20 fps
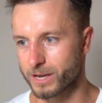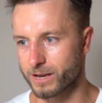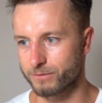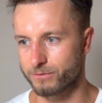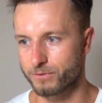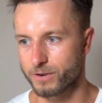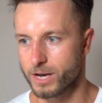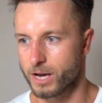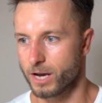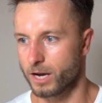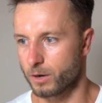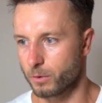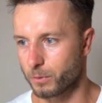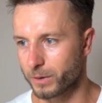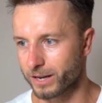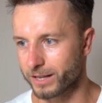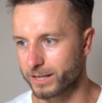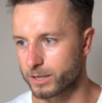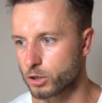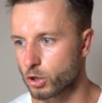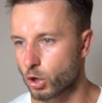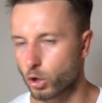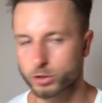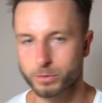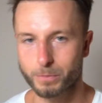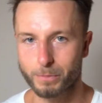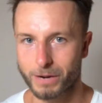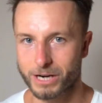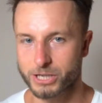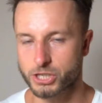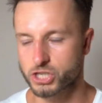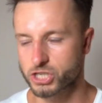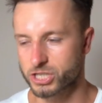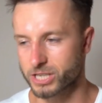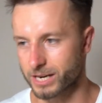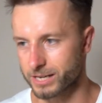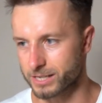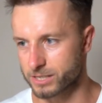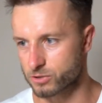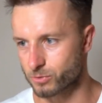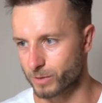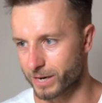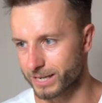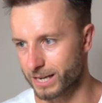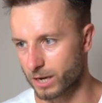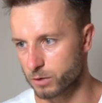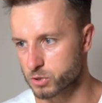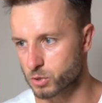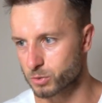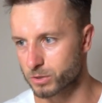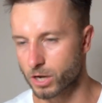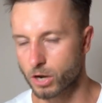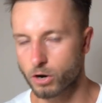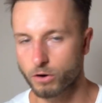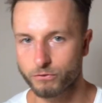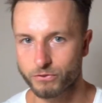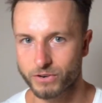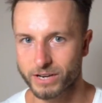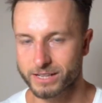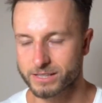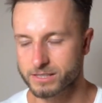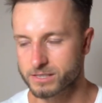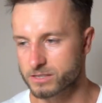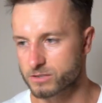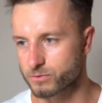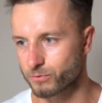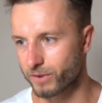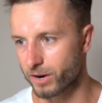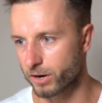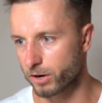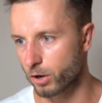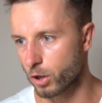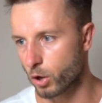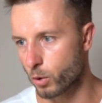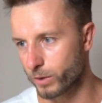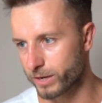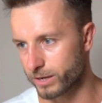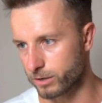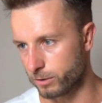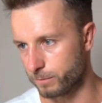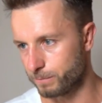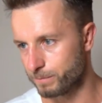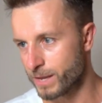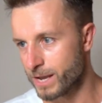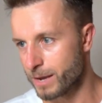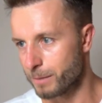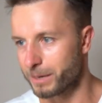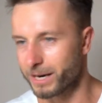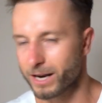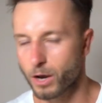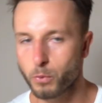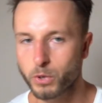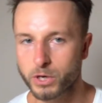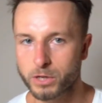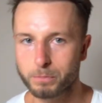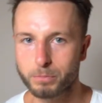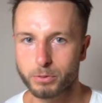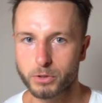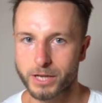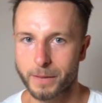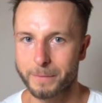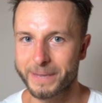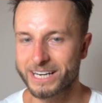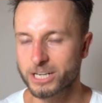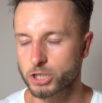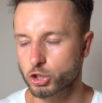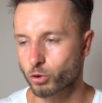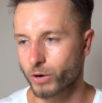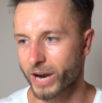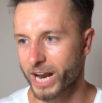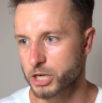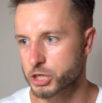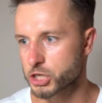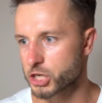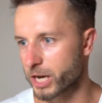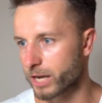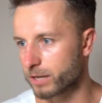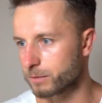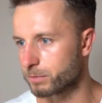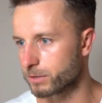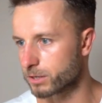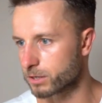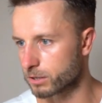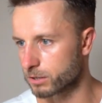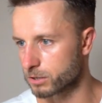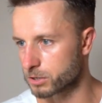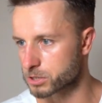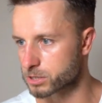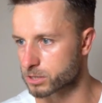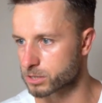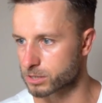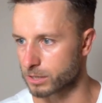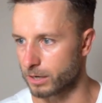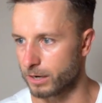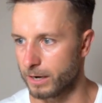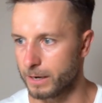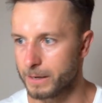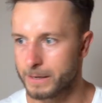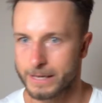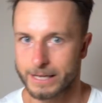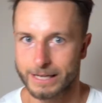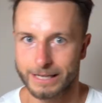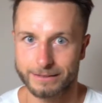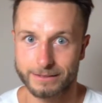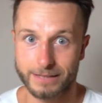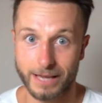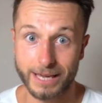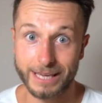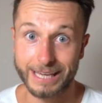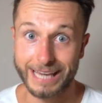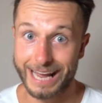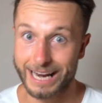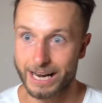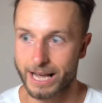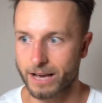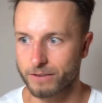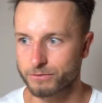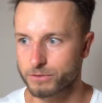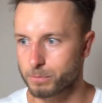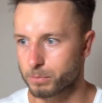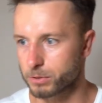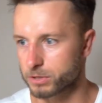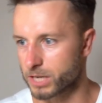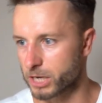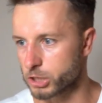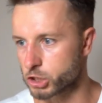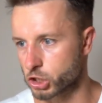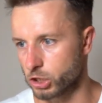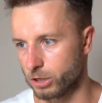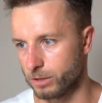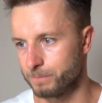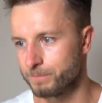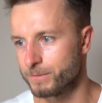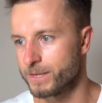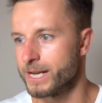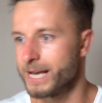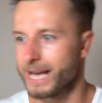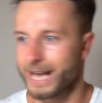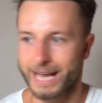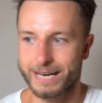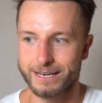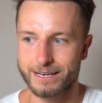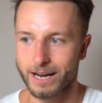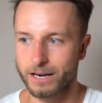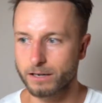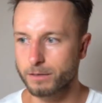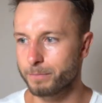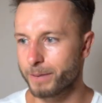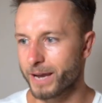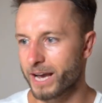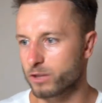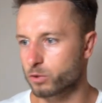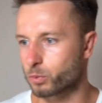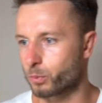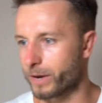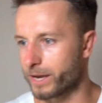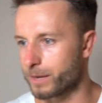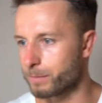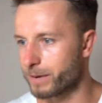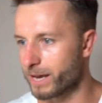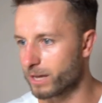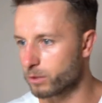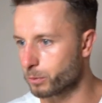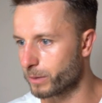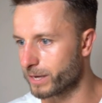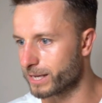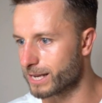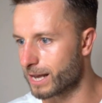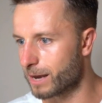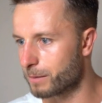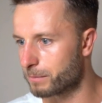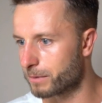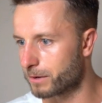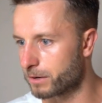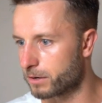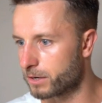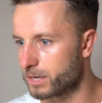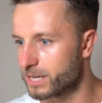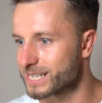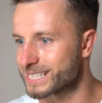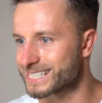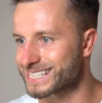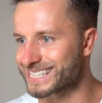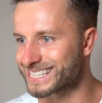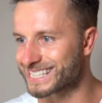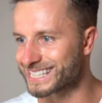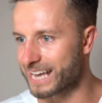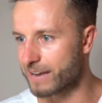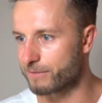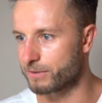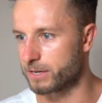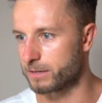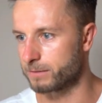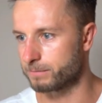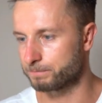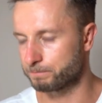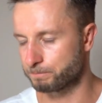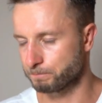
have really not much studies right now. So the confidence is very low here. But I wouldn't put them in a trash yet, because they can have the potential. Another pathway, pathway number 7,